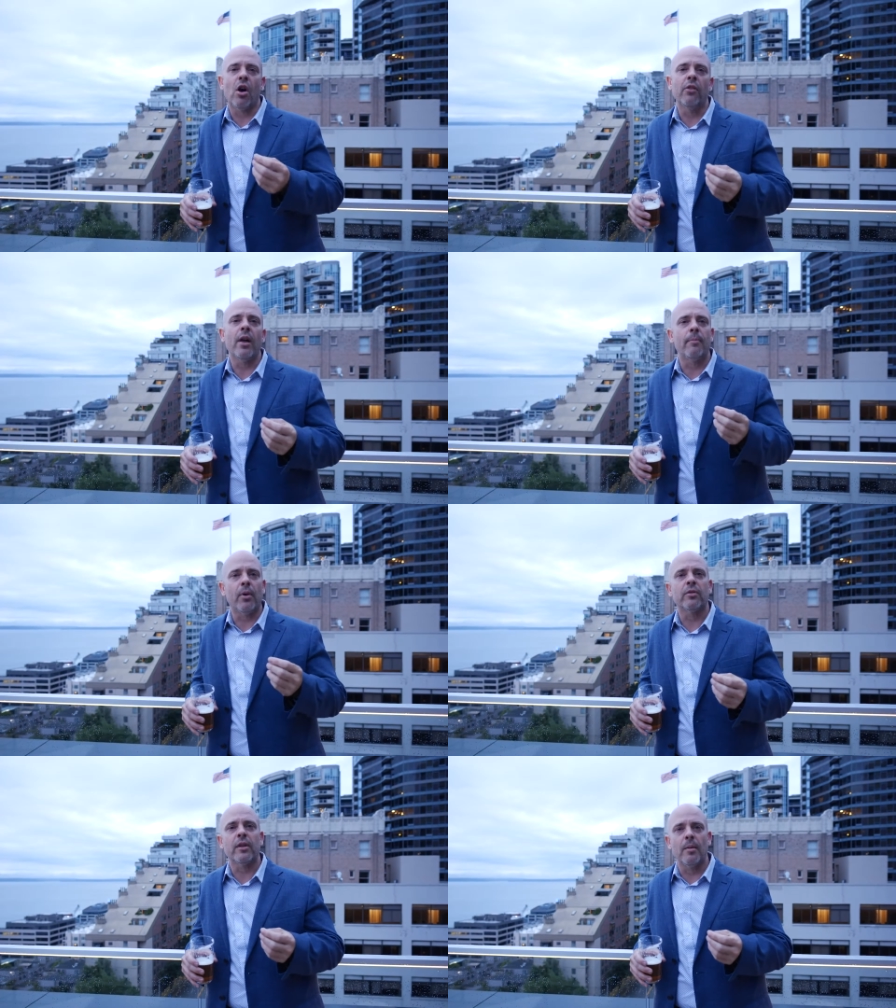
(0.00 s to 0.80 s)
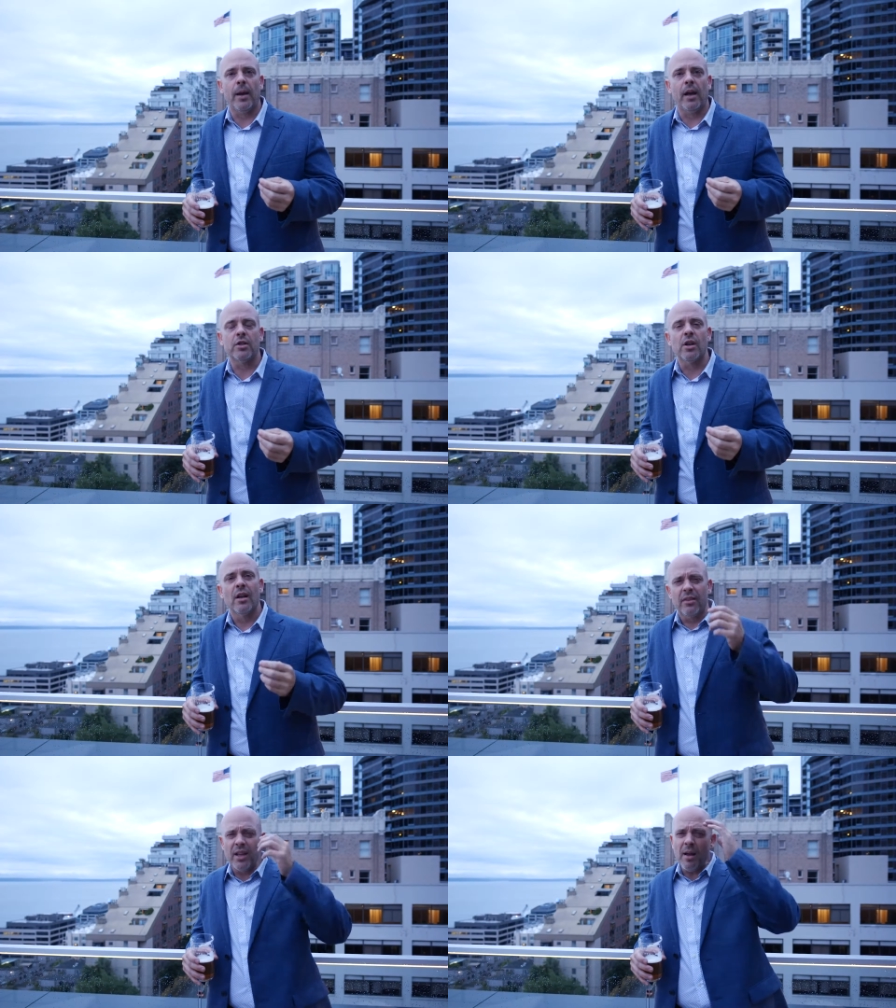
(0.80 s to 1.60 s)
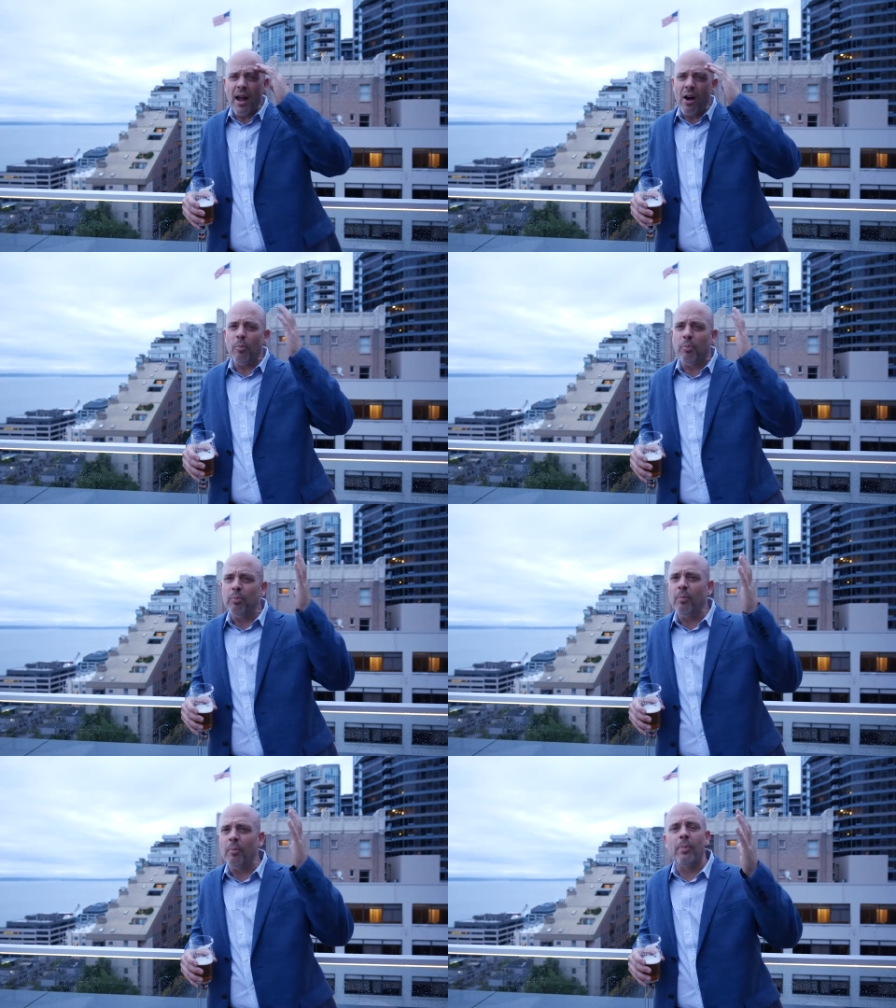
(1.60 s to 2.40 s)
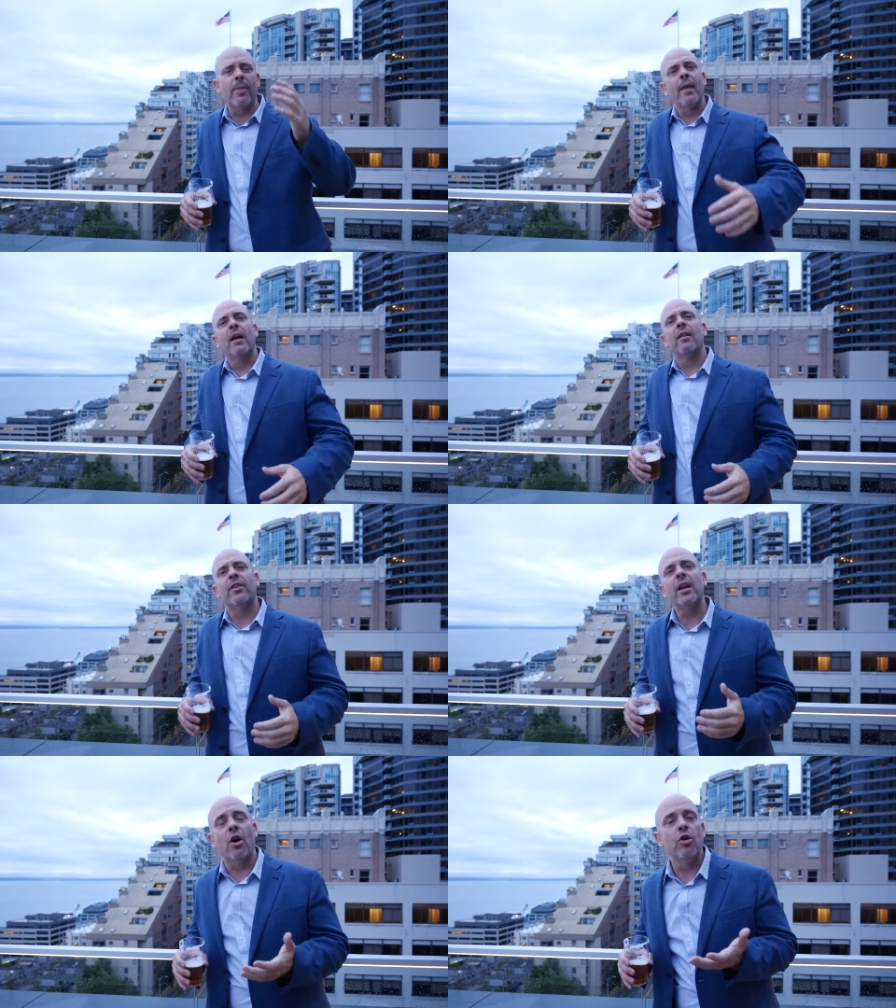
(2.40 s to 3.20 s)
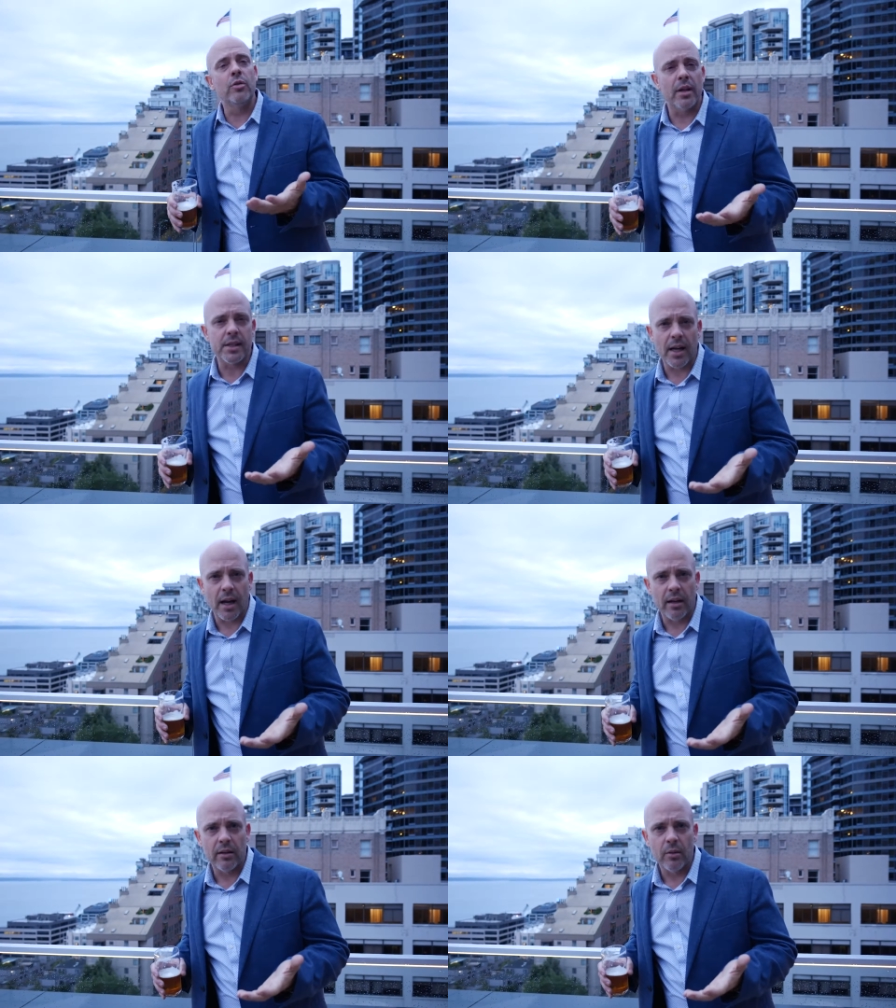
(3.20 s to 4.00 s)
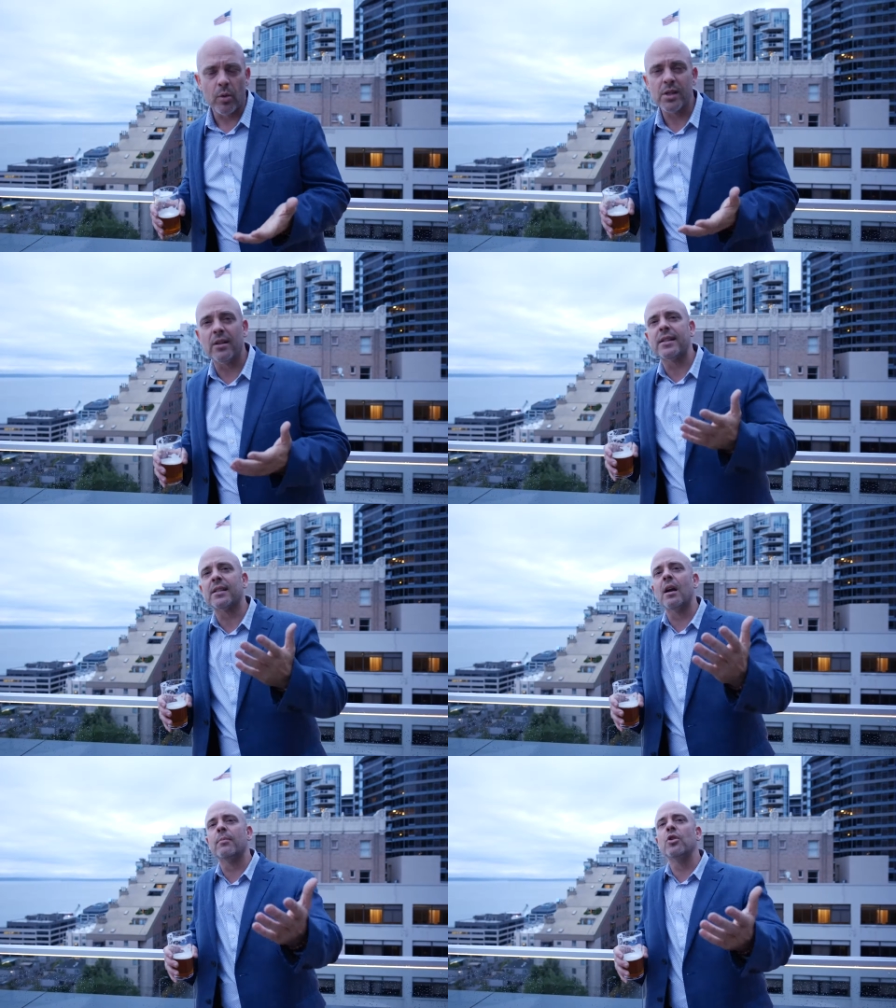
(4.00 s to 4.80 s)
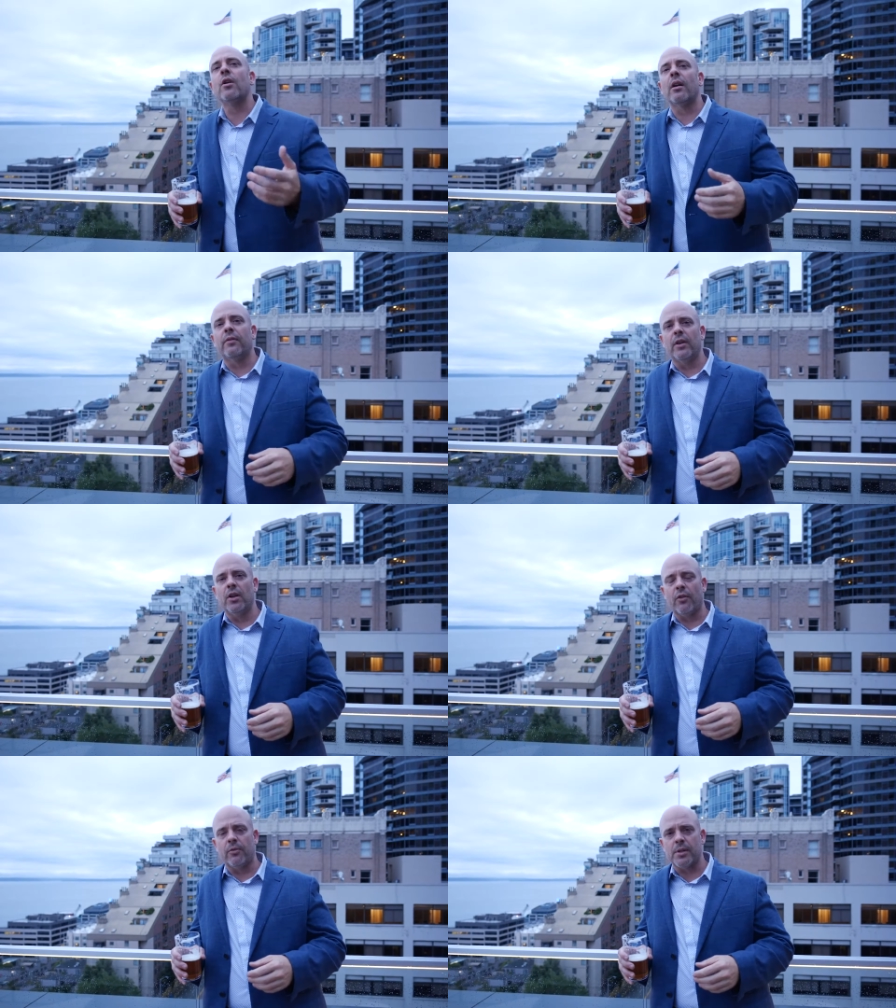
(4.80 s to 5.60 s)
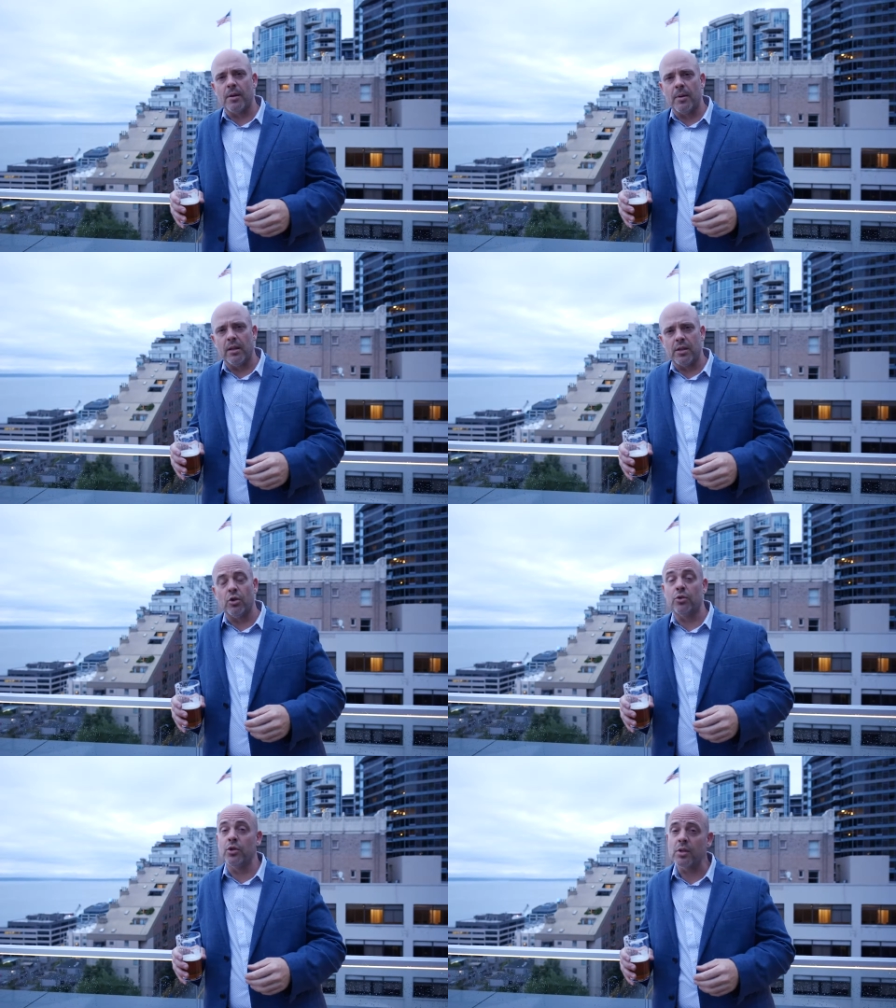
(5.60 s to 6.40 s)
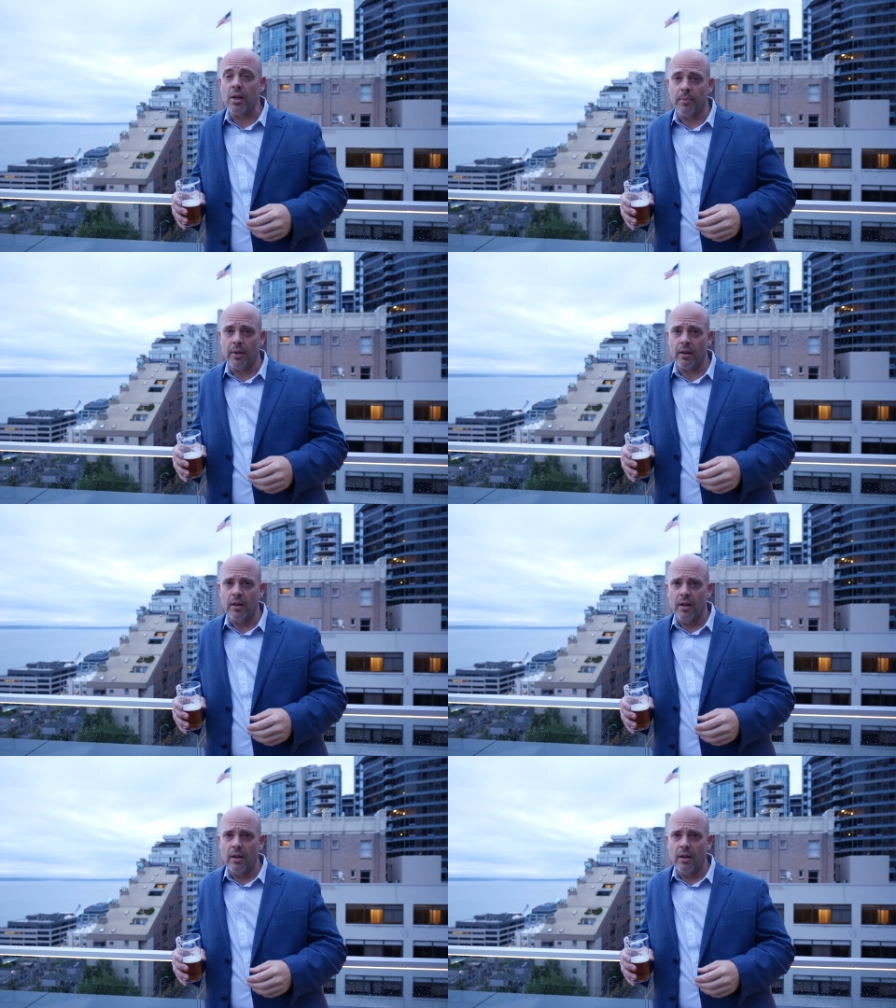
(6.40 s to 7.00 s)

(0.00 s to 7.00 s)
on that birthday page. Think of how, think who does that? When's the last time you got a video from somebody that sold you something?